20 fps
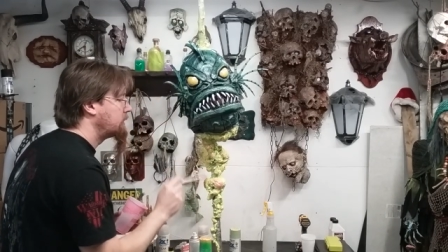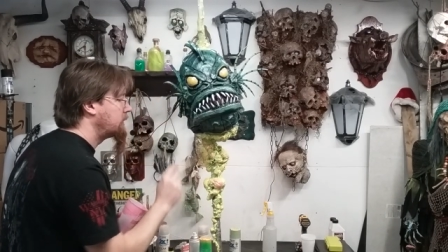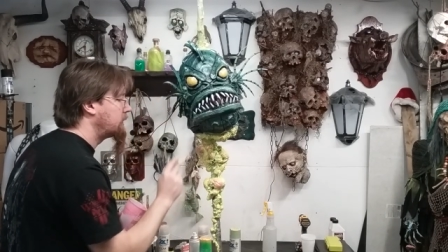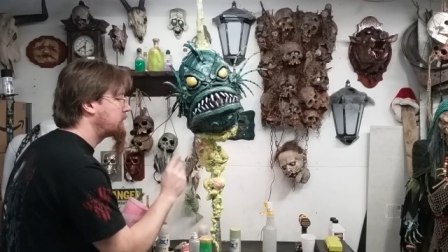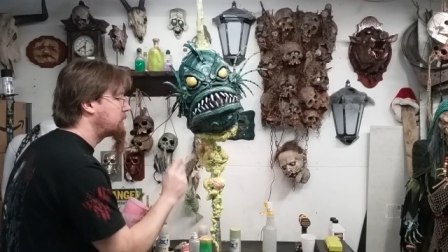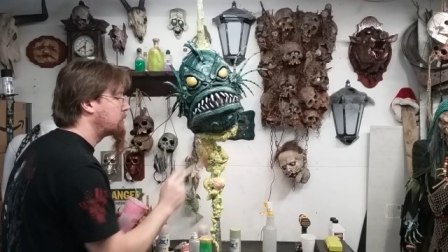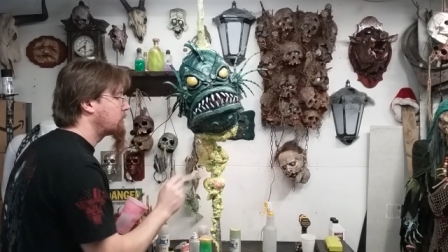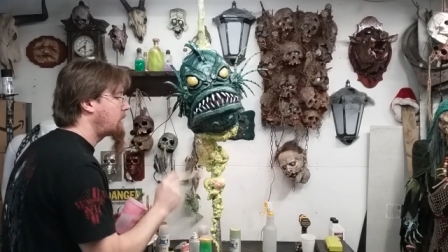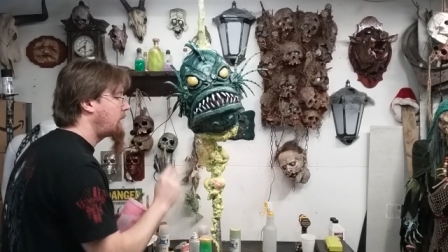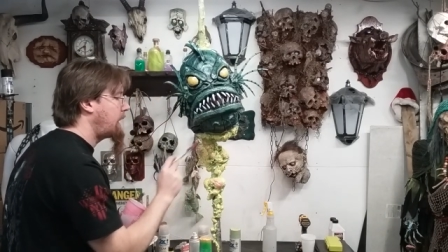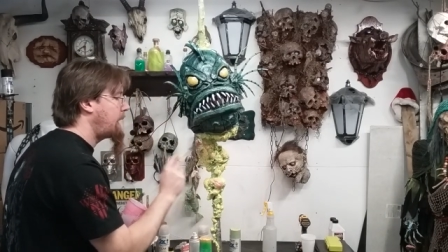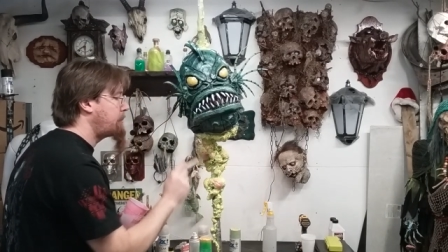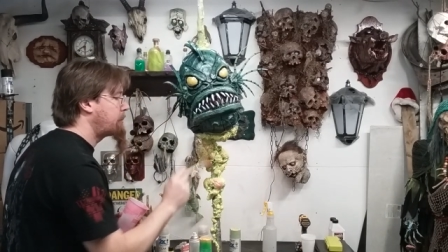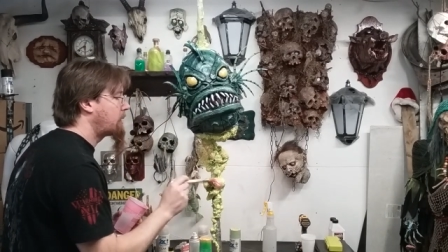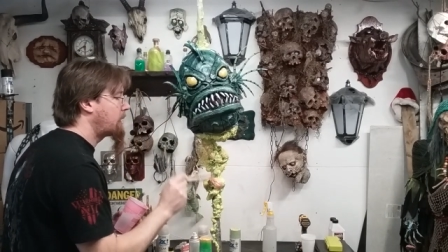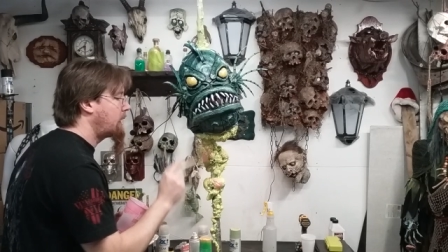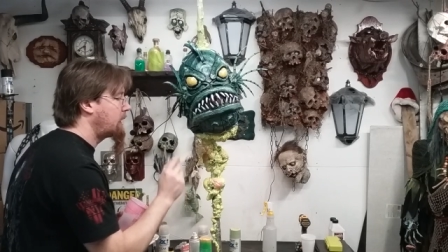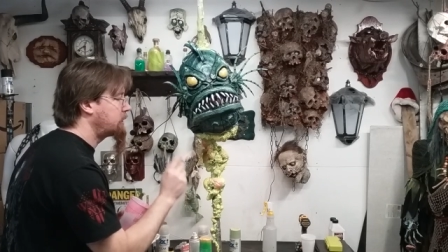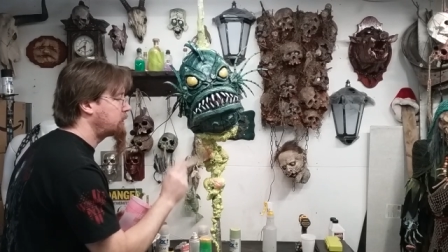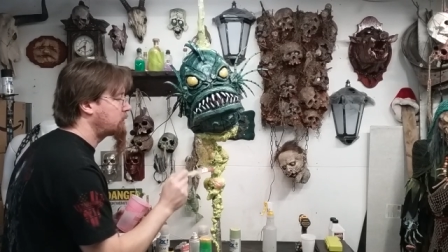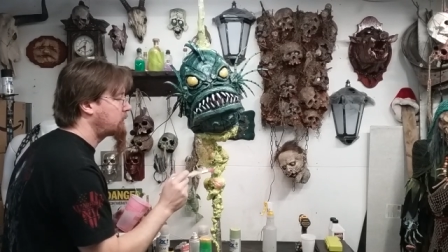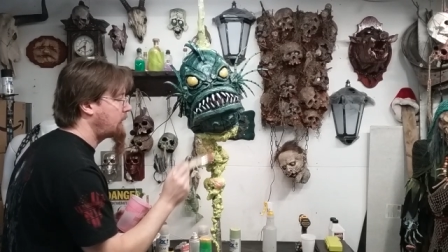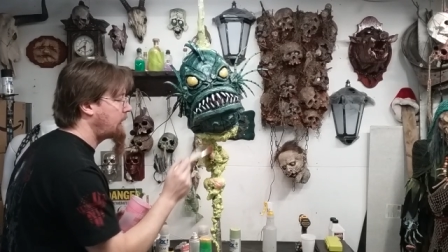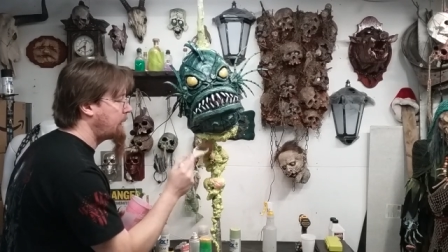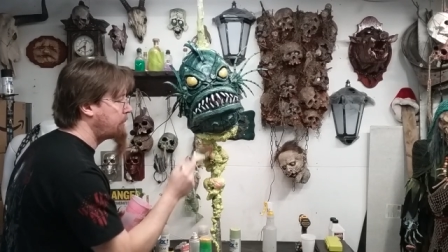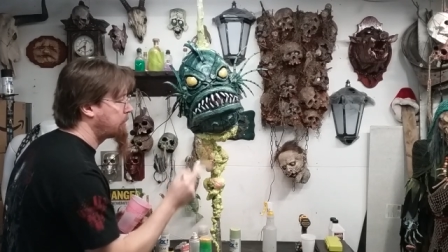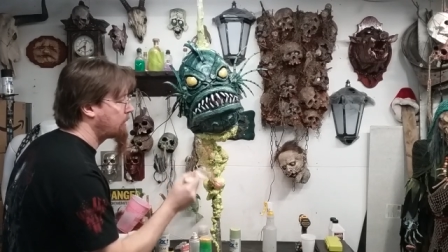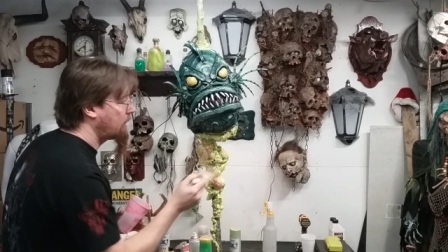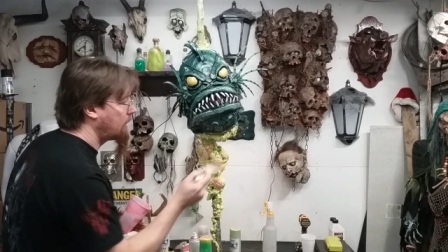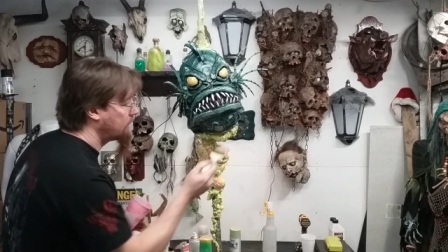Just dry brush,
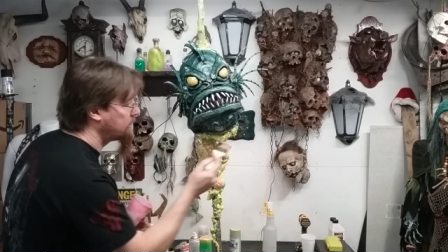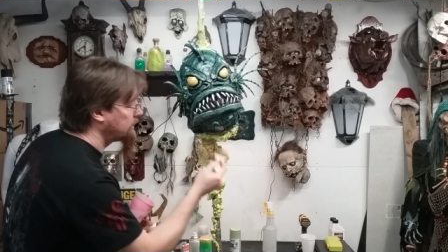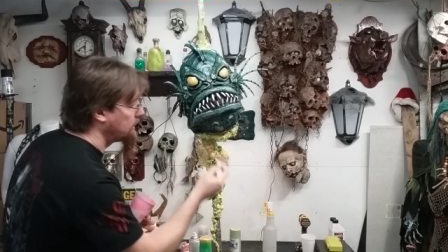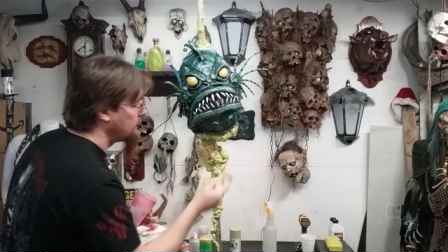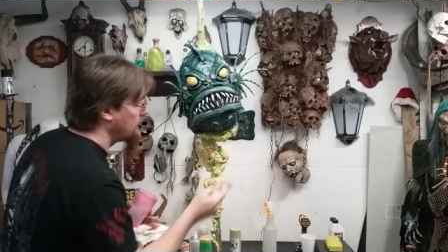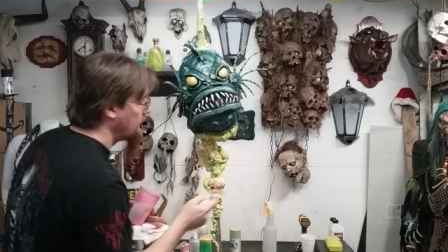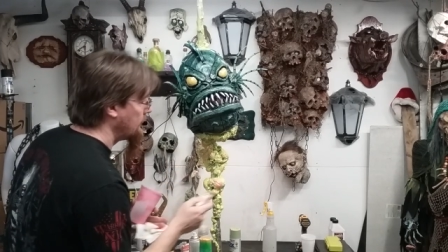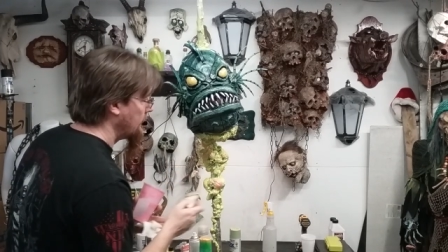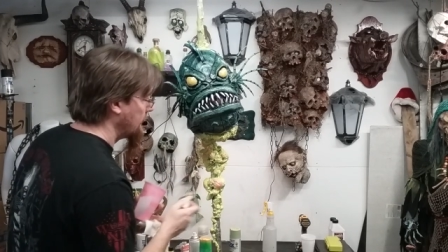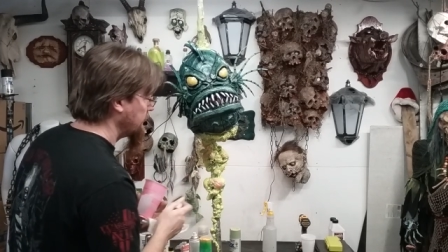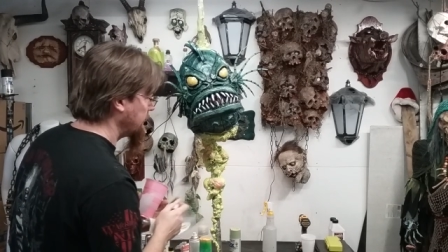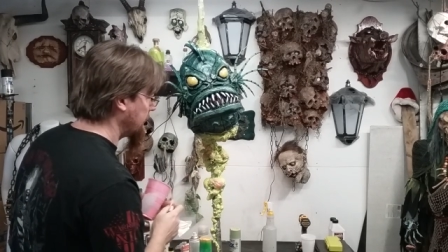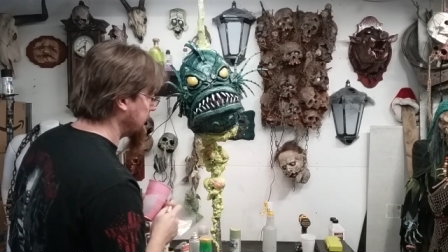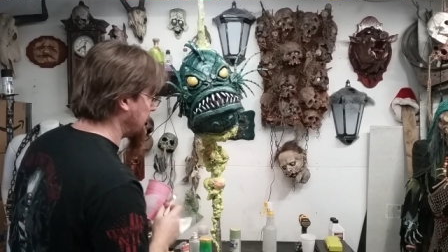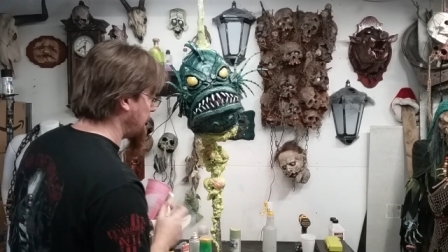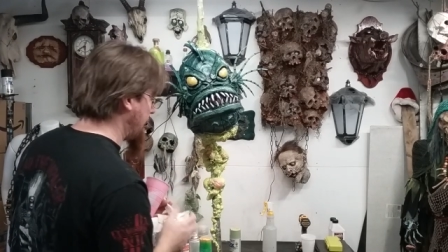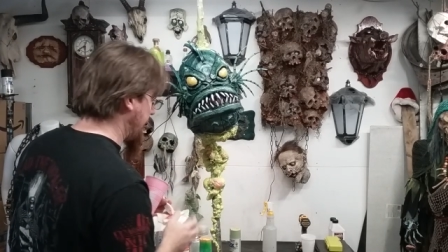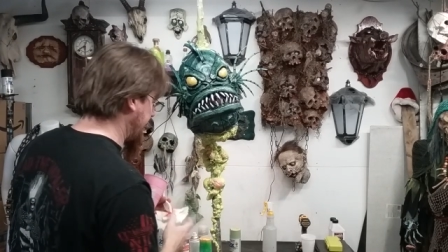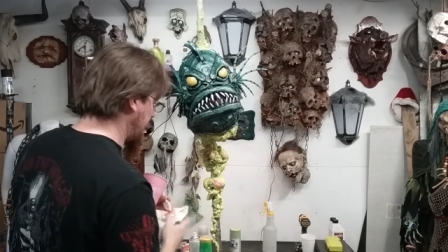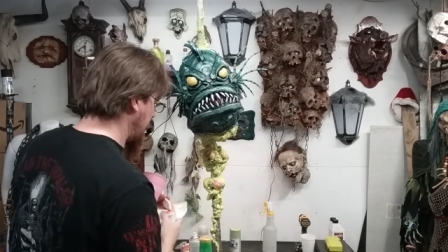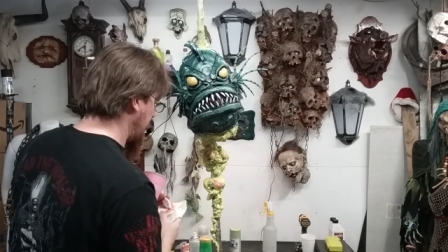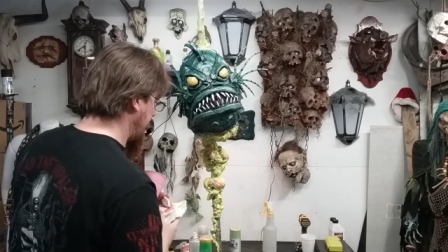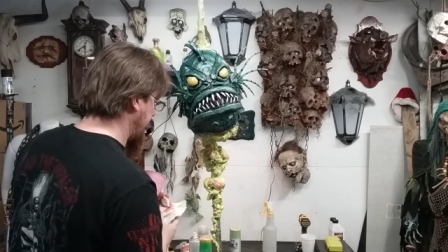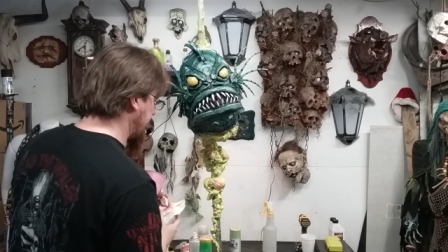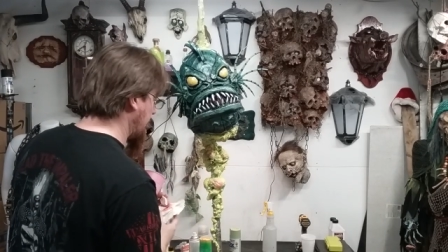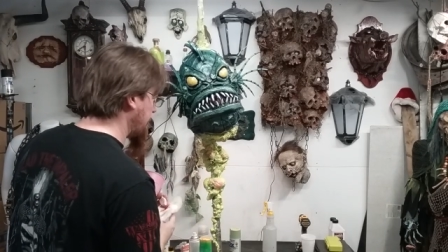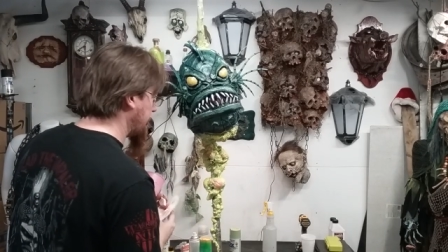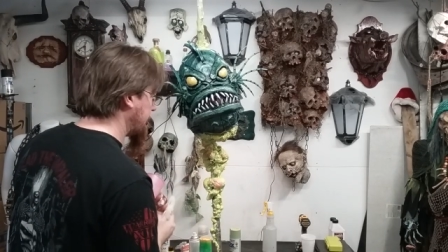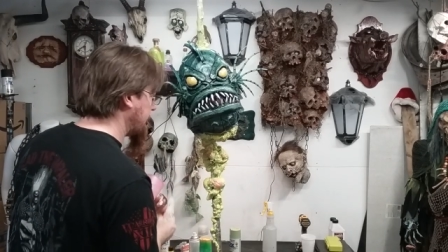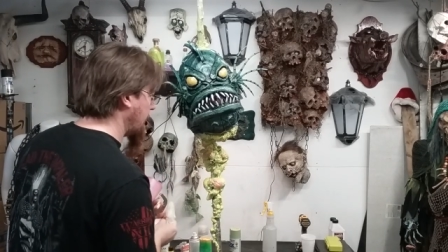dry brush. Just to make it look
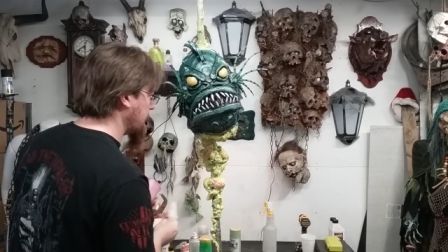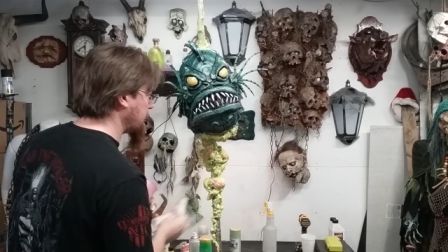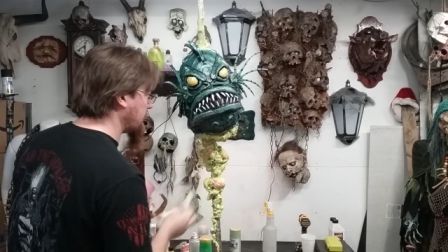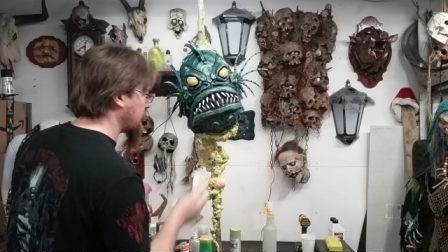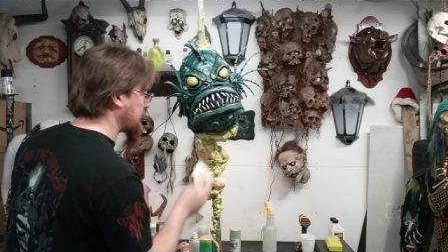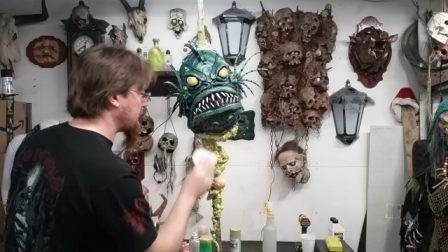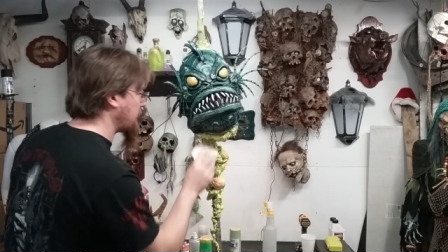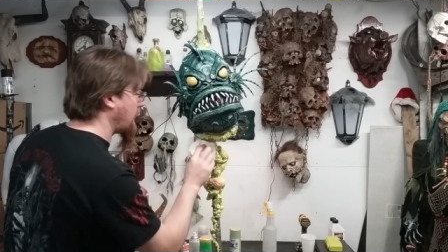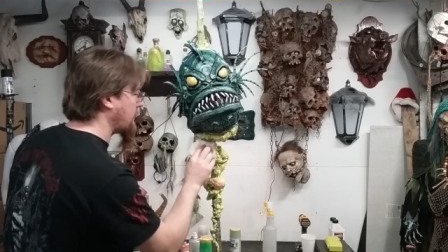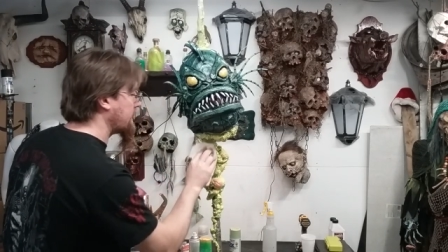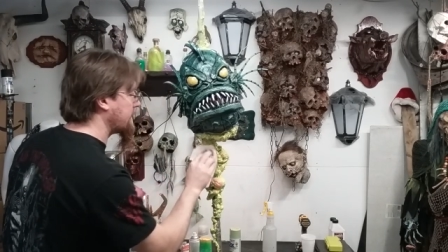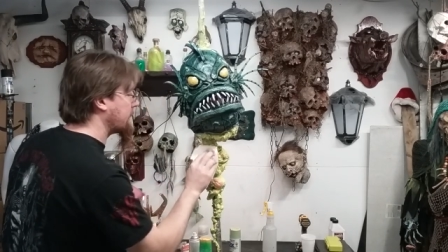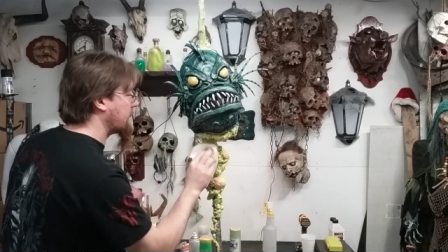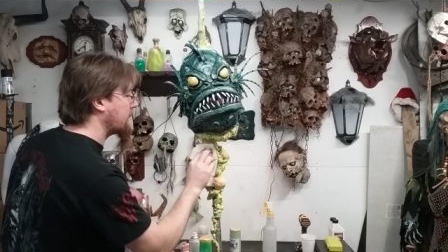like them guts are starting